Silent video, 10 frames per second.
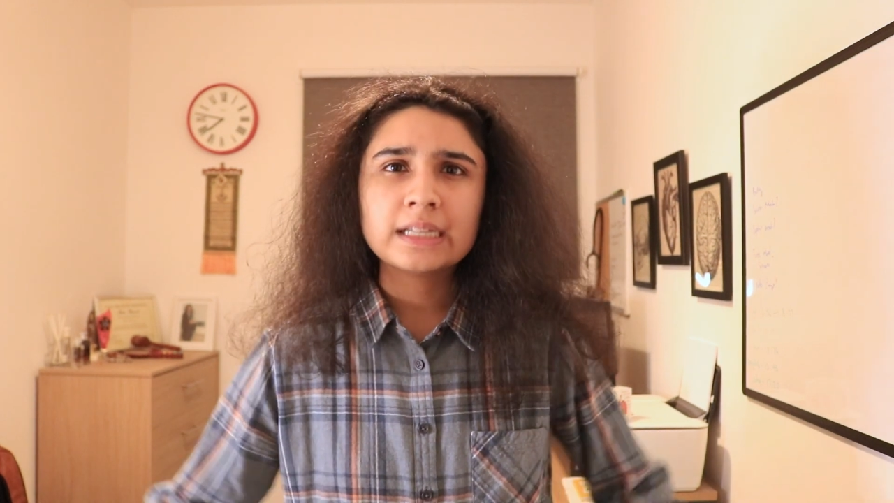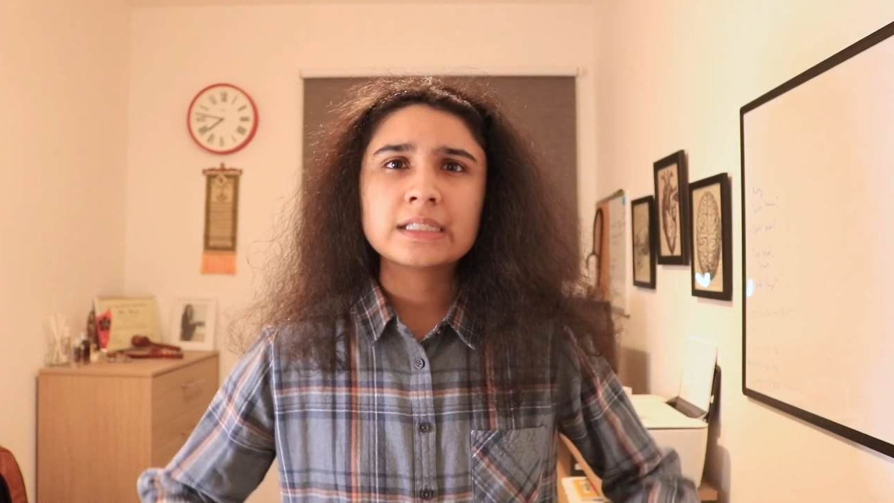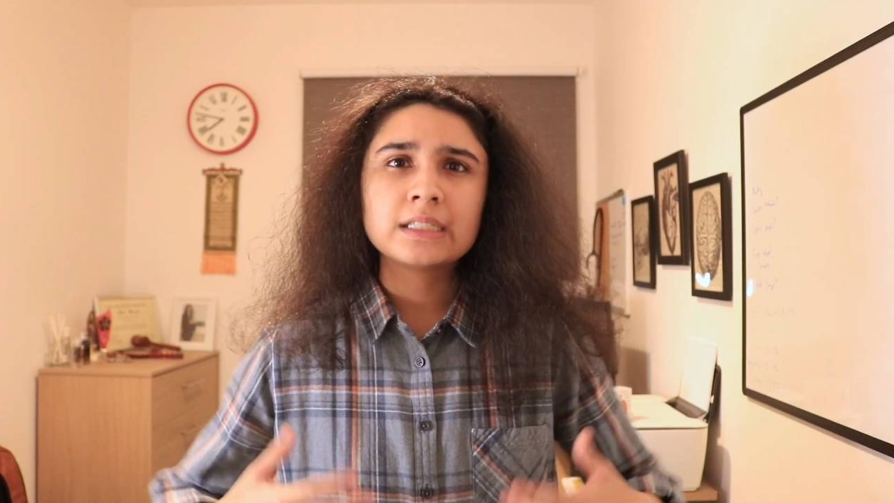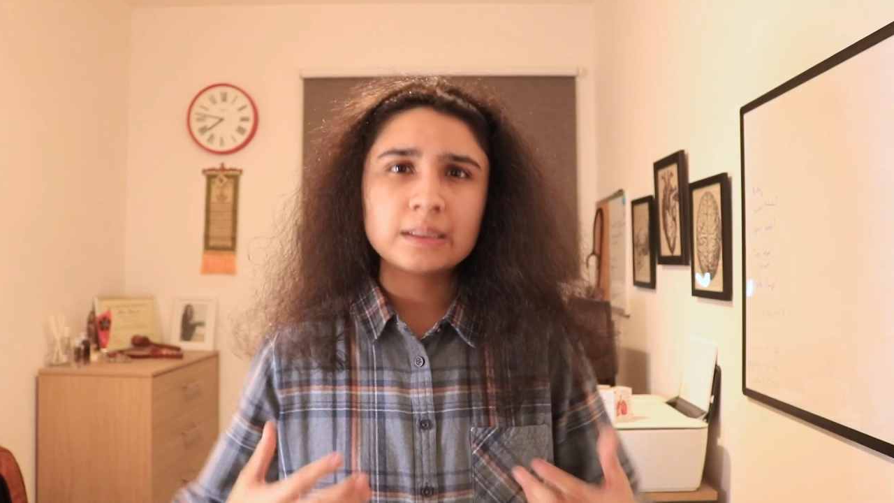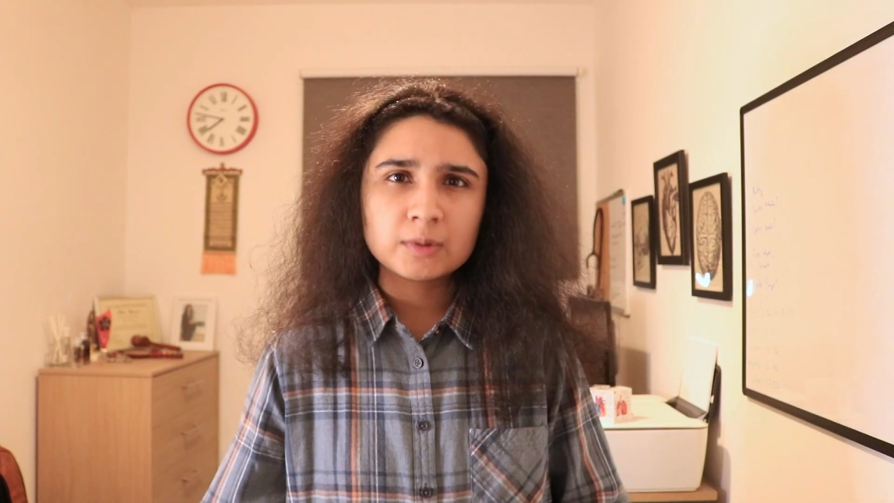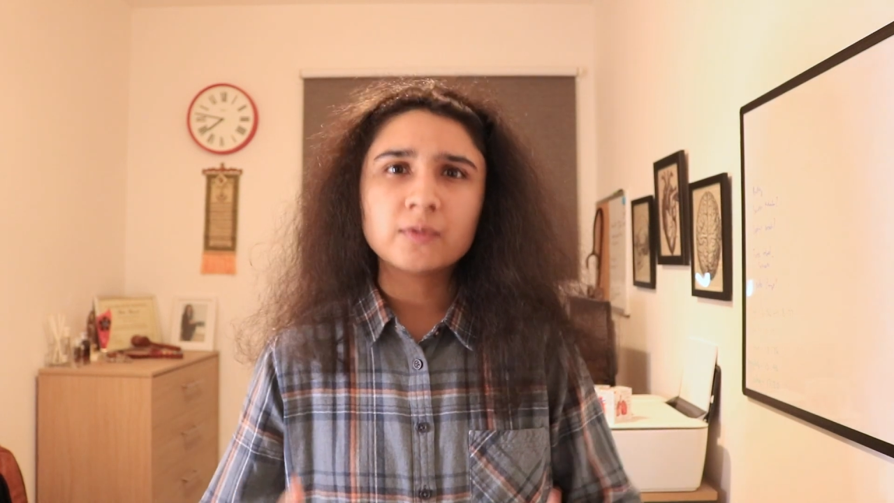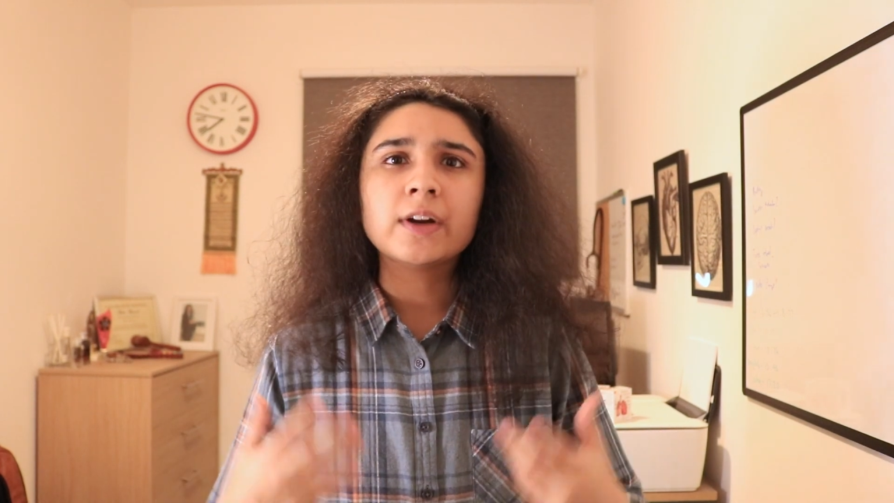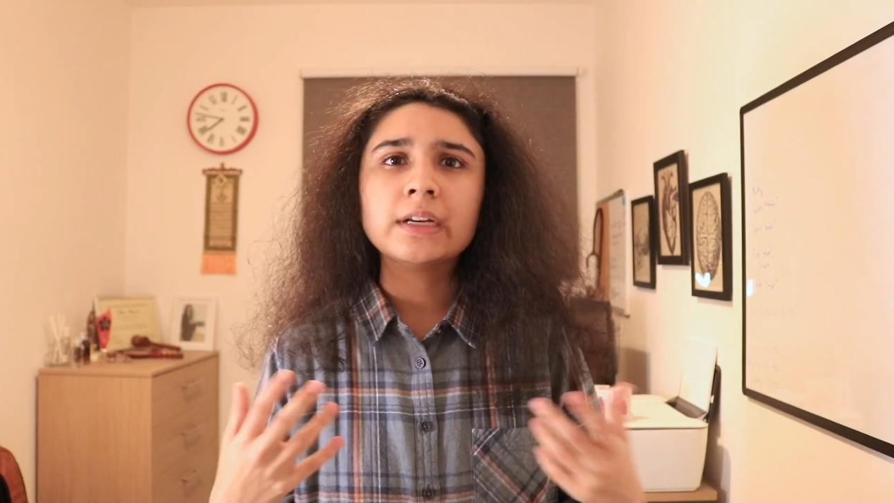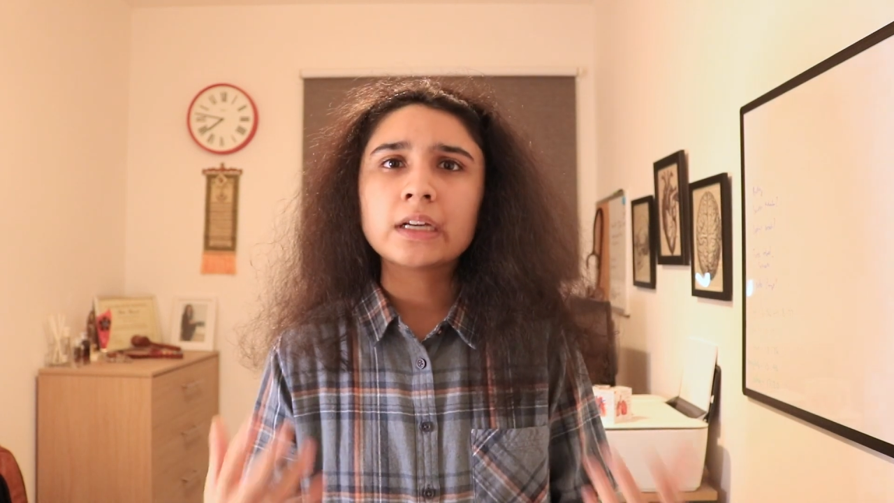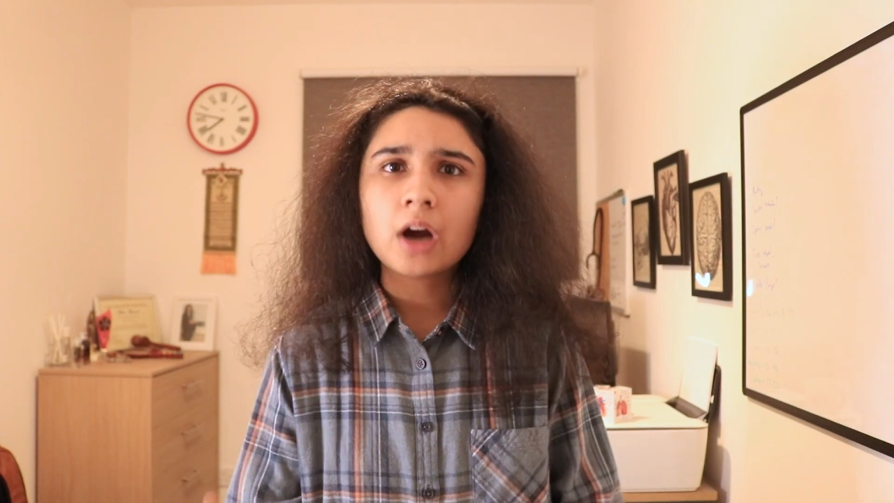It seems
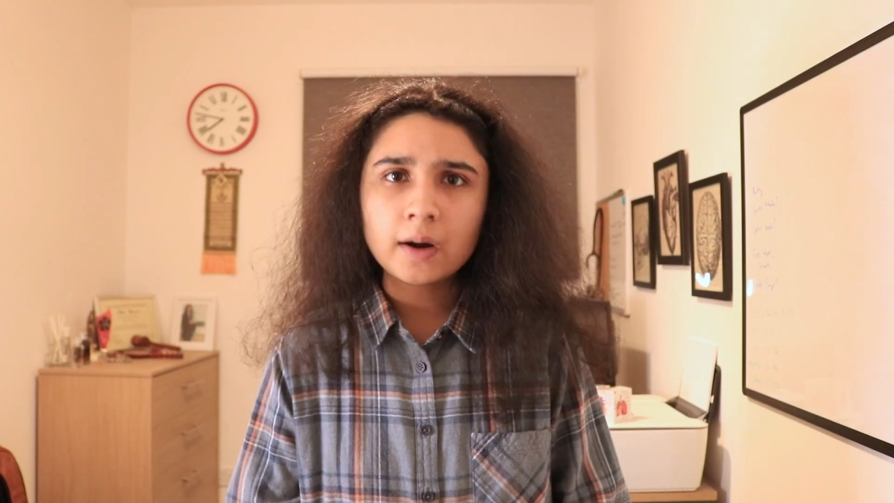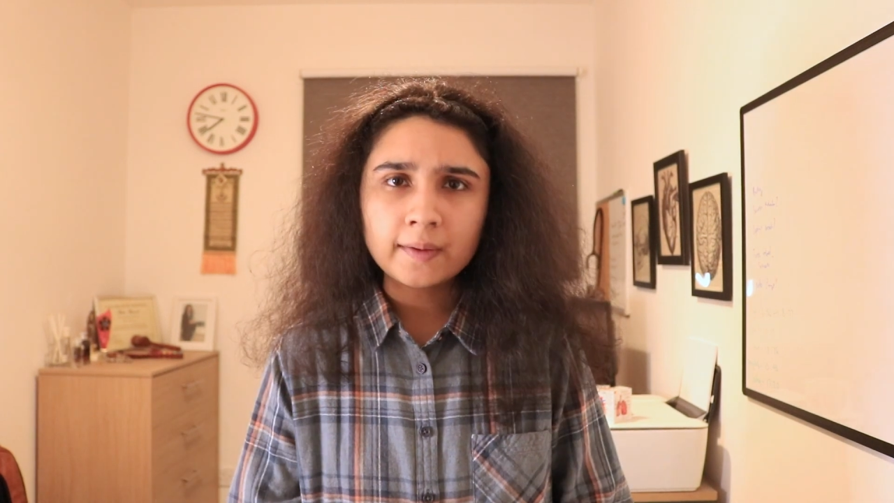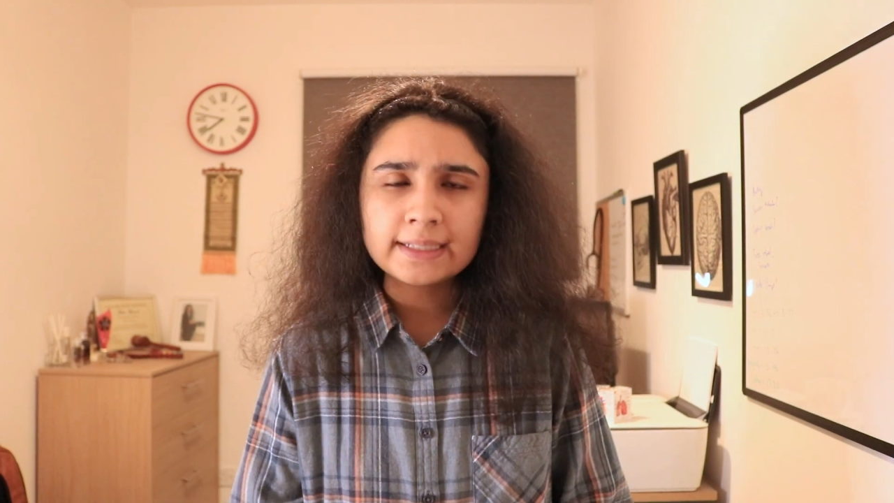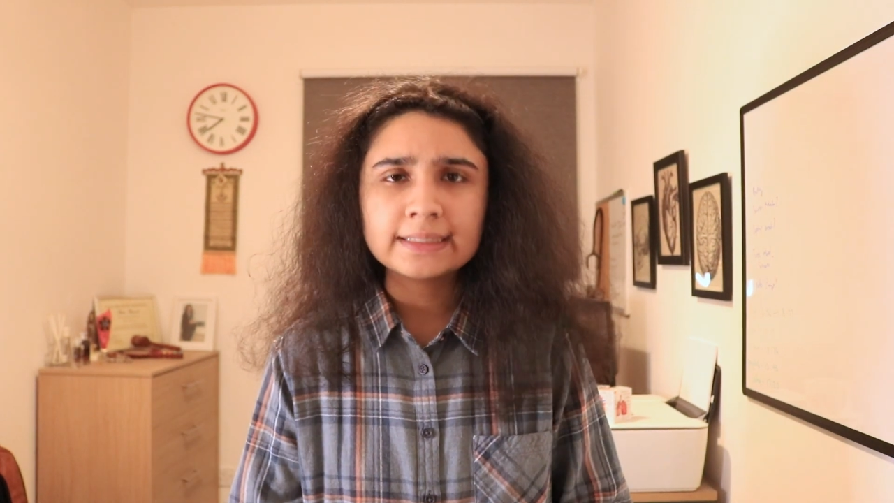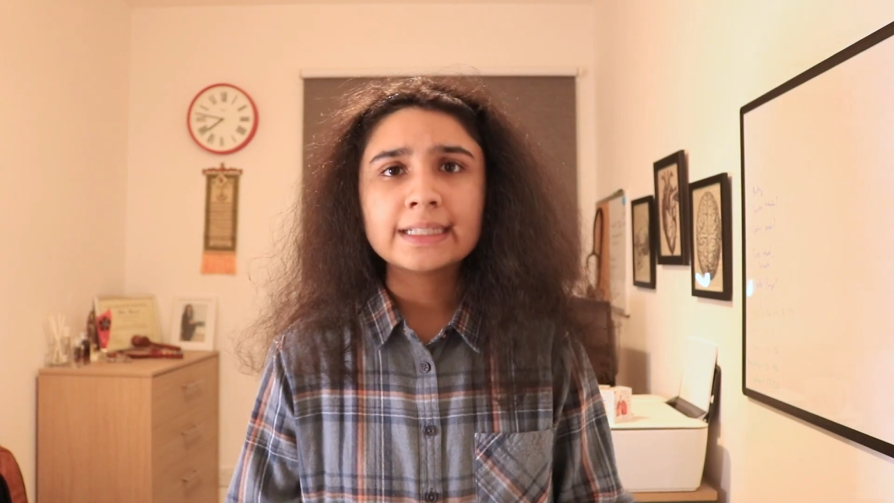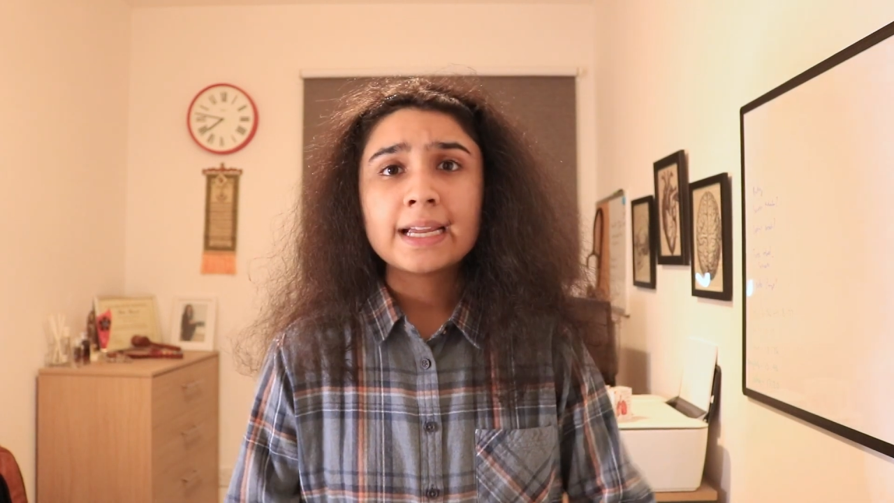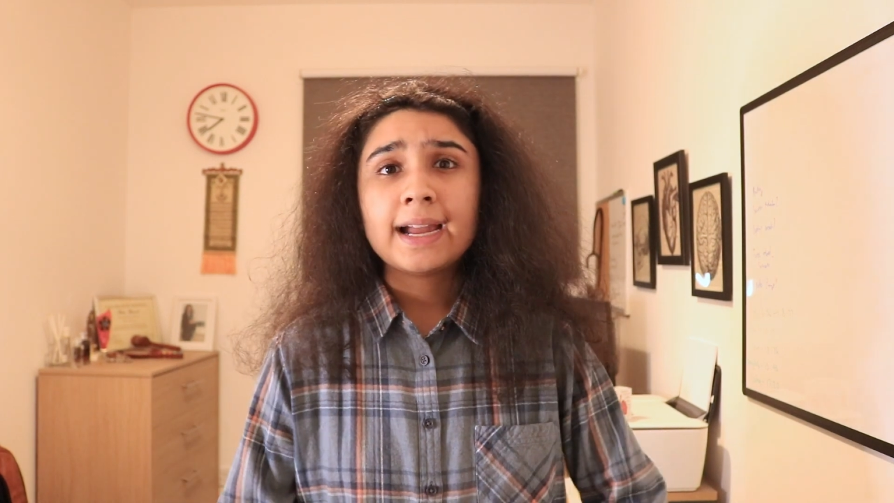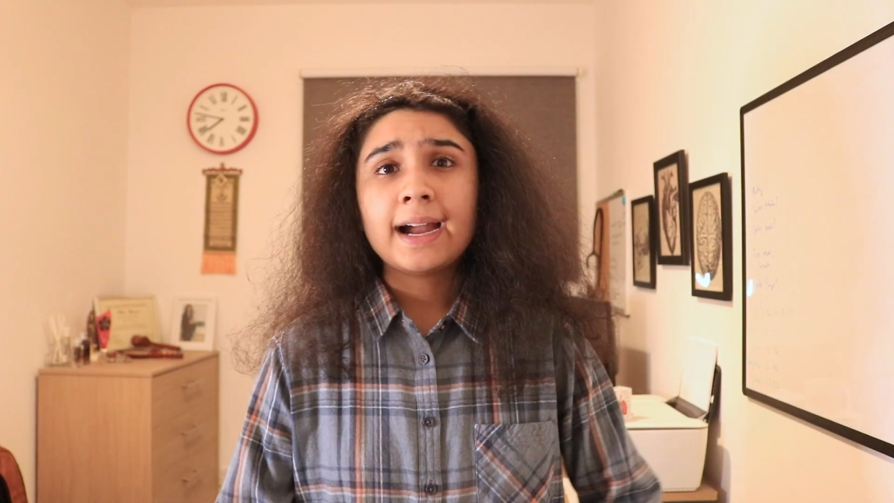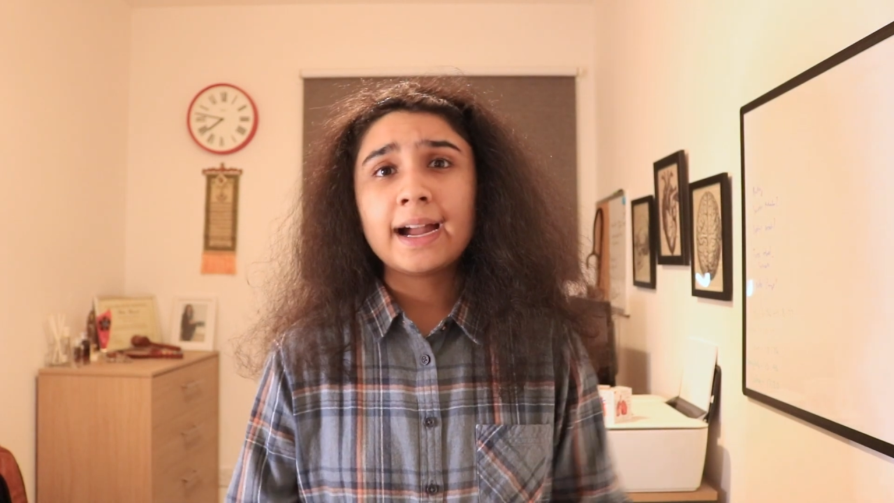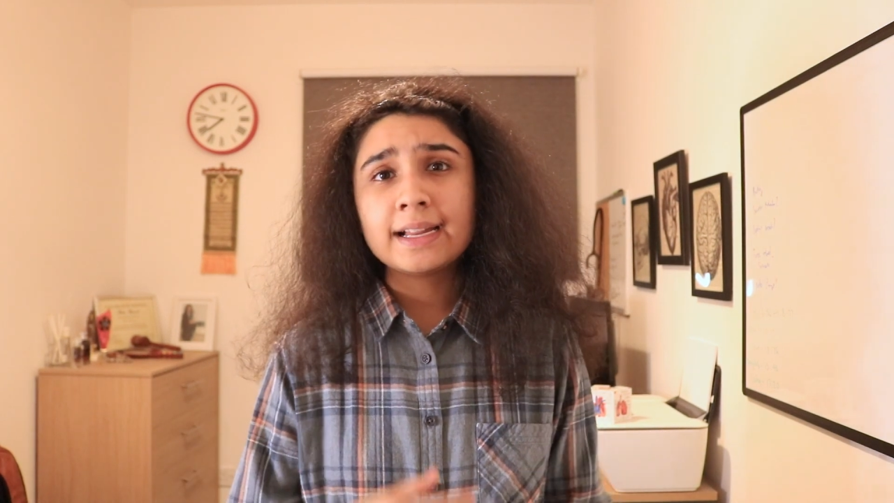very current.
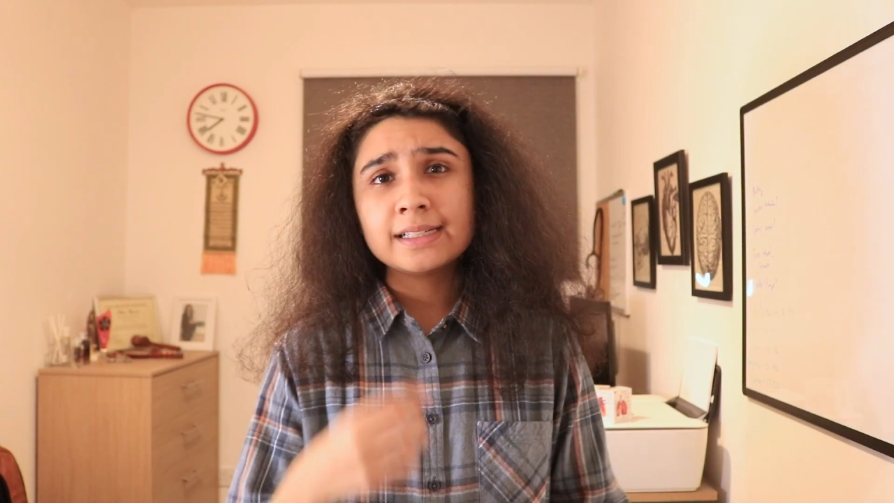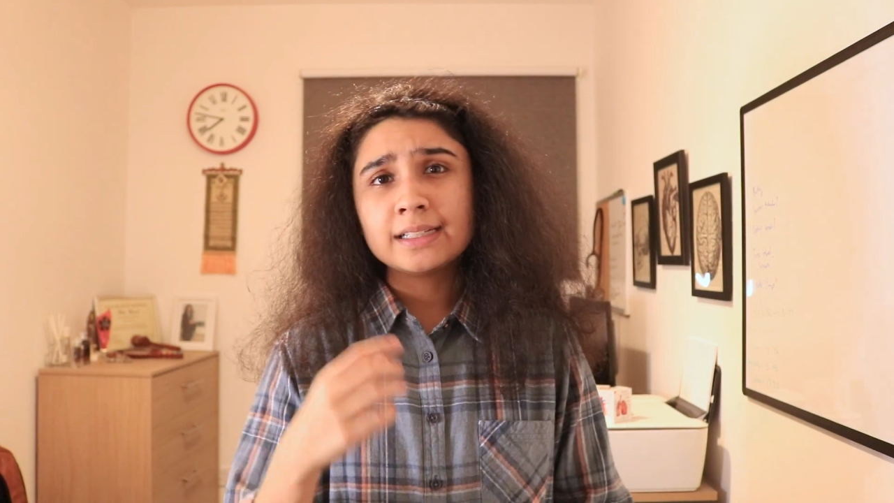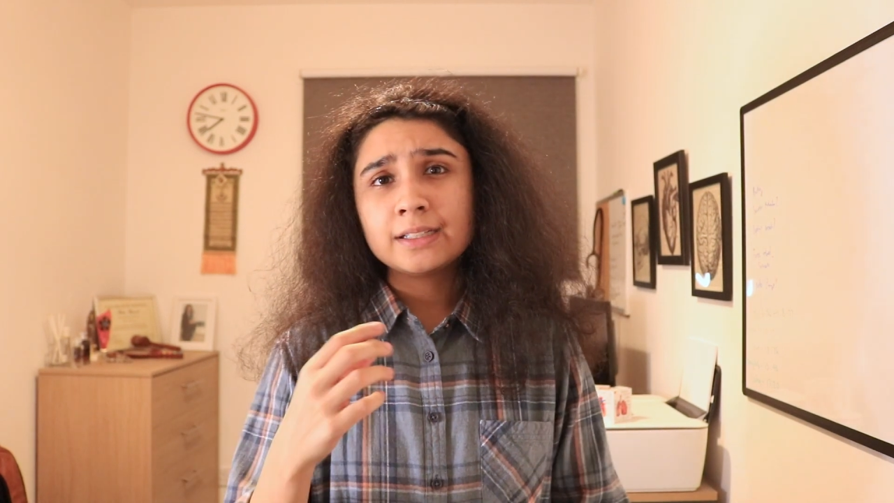And